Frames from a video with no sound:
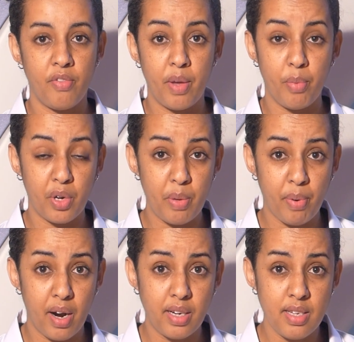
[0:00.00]
the body
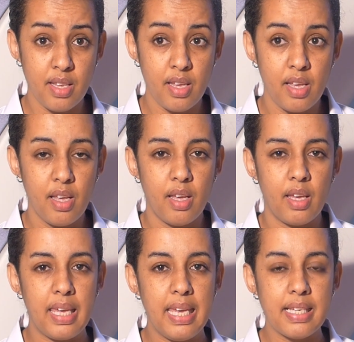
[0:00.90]
part
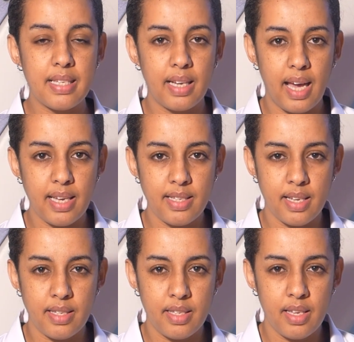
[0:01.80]
in
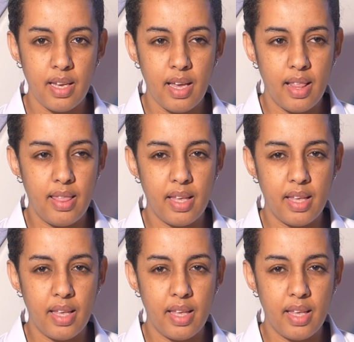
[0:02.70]
slices. The